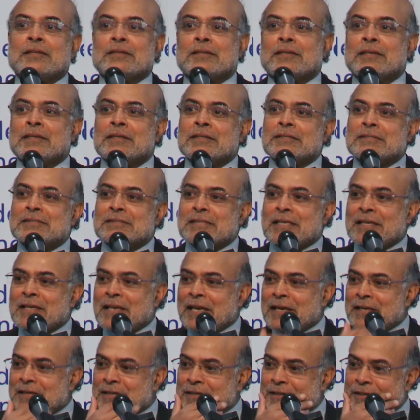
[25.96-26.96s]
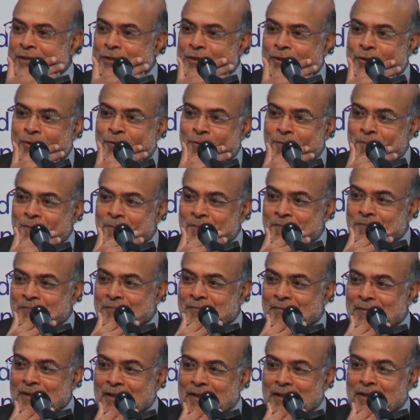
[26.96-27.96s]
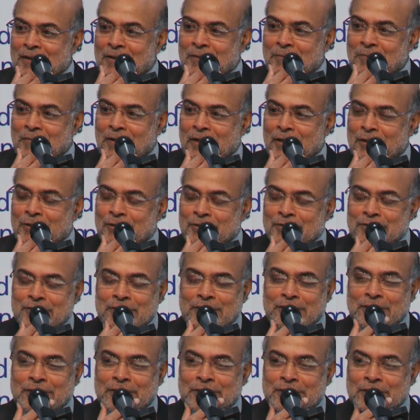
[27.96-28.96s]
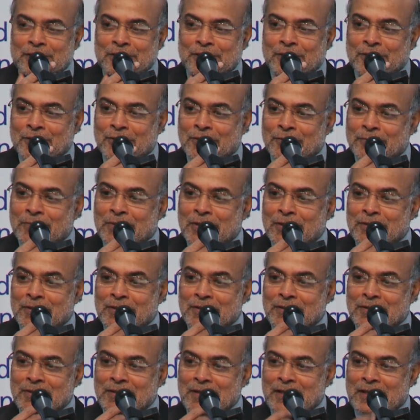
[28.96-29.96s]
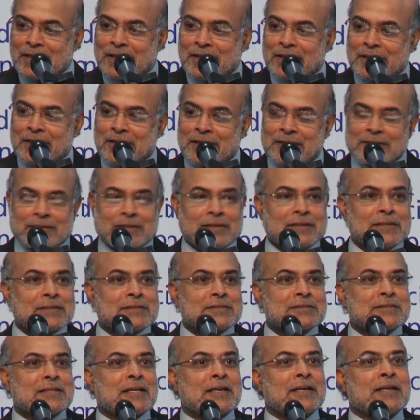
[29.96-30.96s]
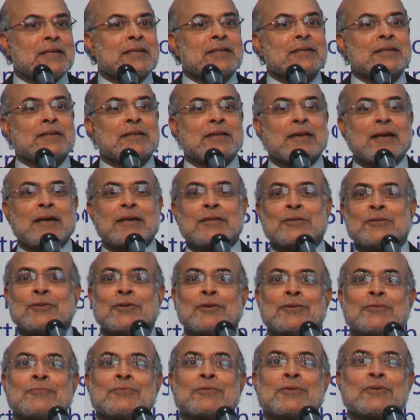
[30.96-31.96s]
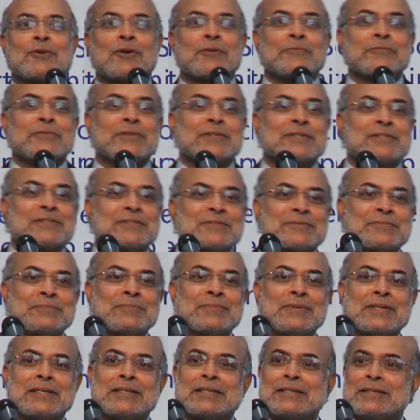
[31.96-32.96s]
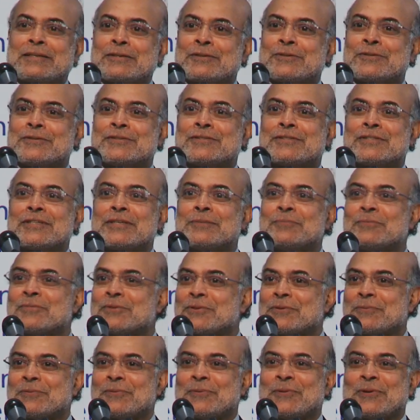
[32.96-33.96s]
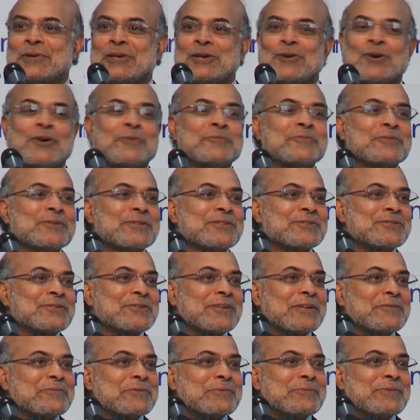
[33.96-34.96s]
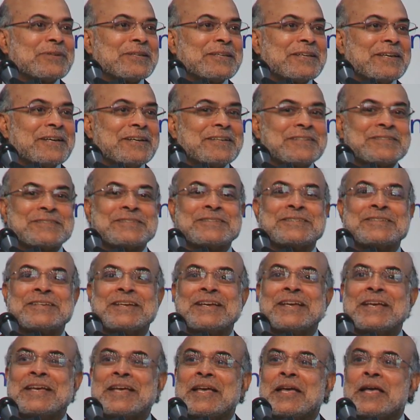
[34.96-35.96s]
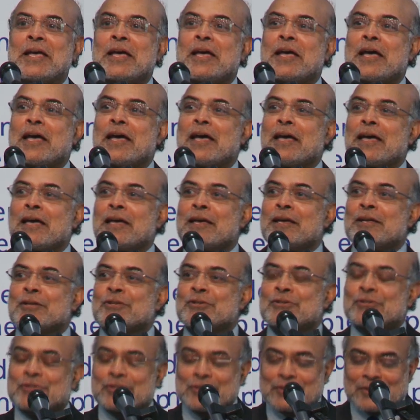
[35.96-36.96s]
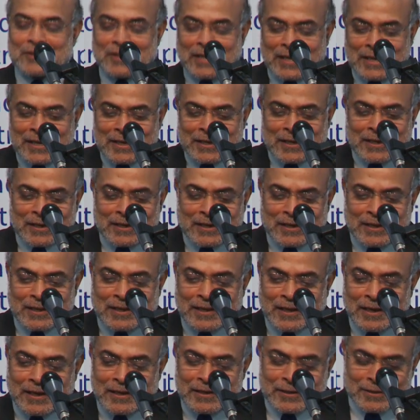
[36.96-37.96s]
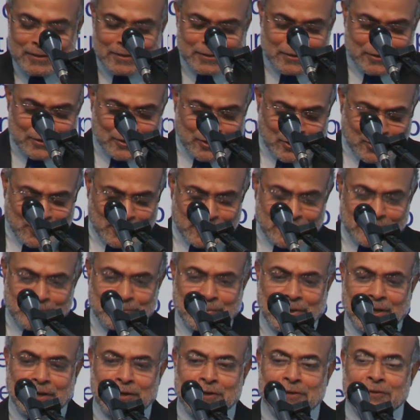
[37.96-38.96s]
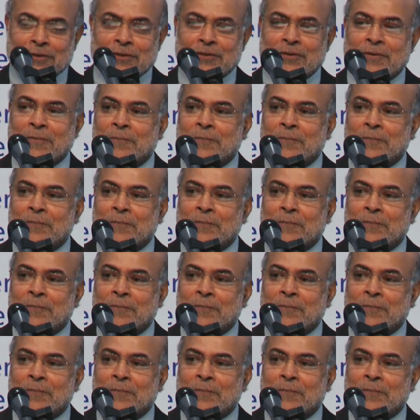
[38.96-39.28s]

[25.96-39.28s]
things that I didn't know. Um, I also learned a lot about things that I thought were obvious but don't seem to be obvious to everybody else. And, and I learned a lot about